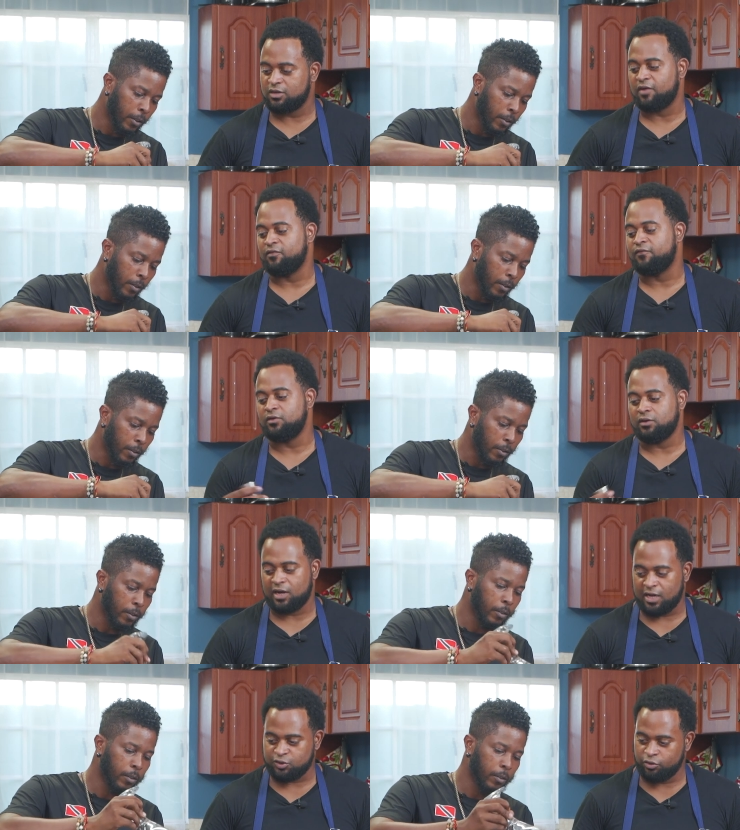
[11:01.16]
Speaker 1: to have a
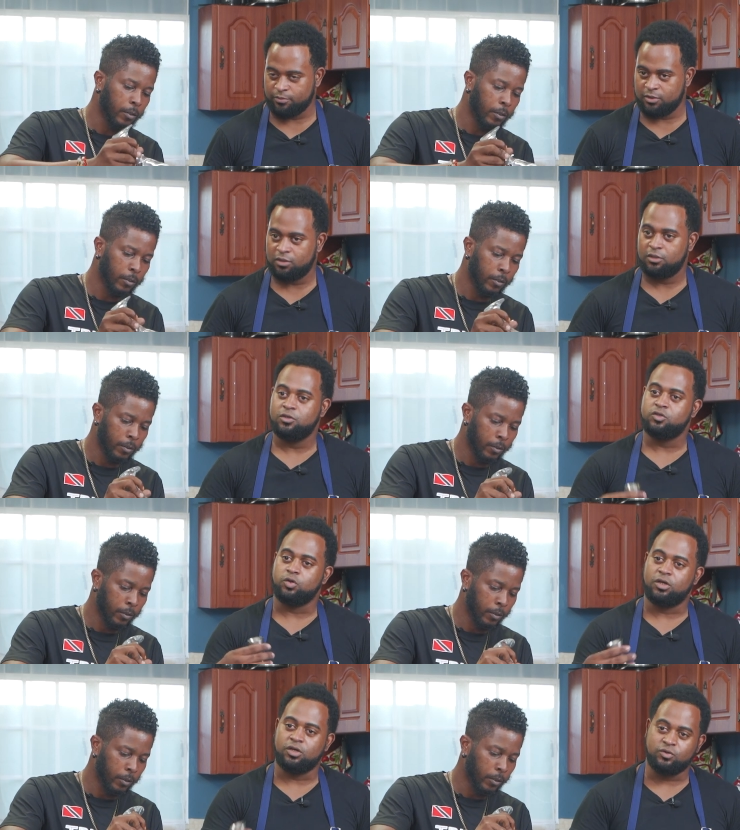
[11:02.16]
full glass rimmed.
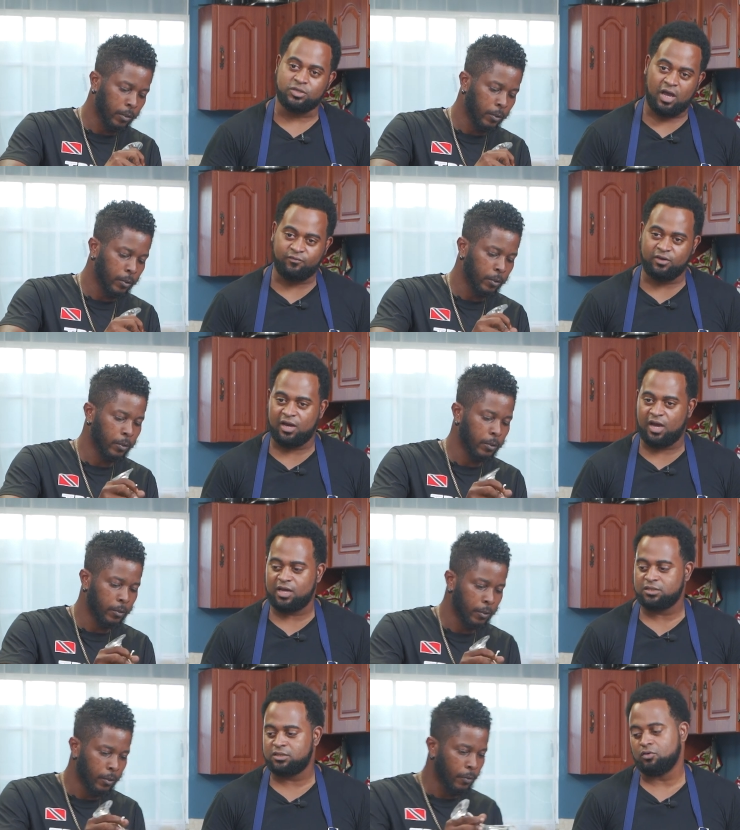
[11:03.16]
So you could use half the
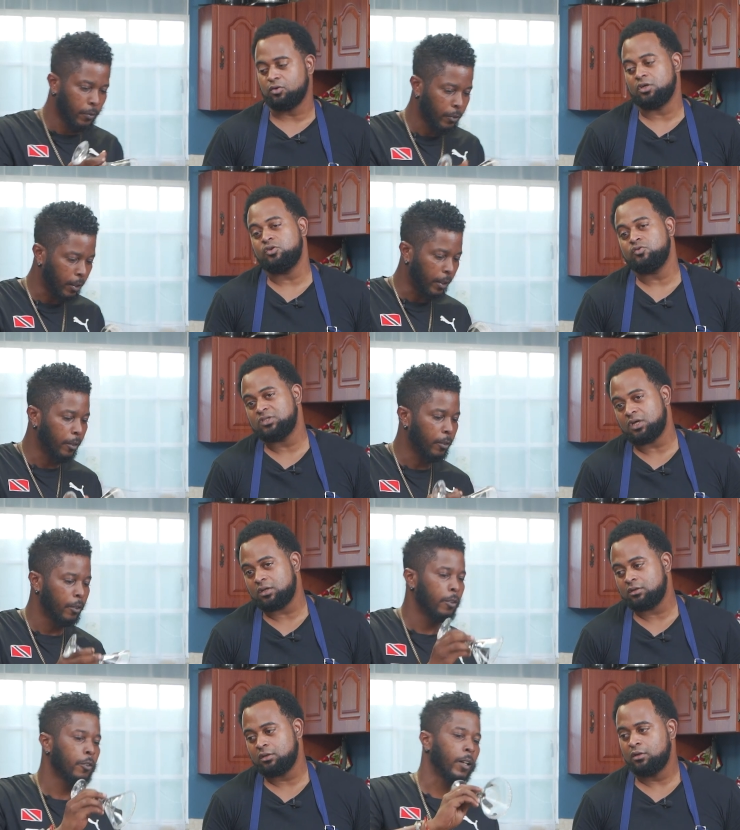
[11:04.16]
glass or you could use
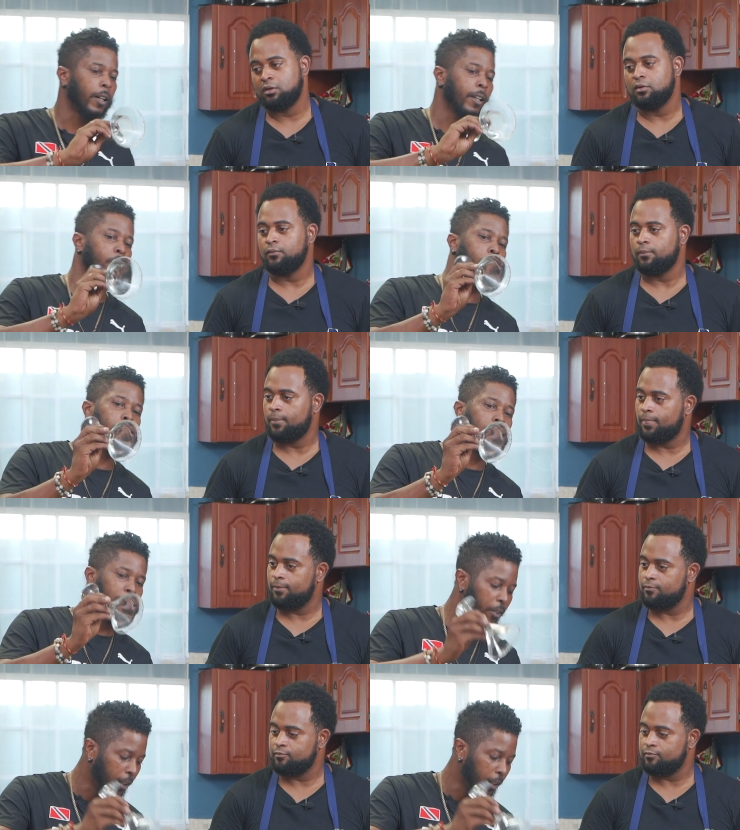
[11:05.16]
none. So I get jam on half the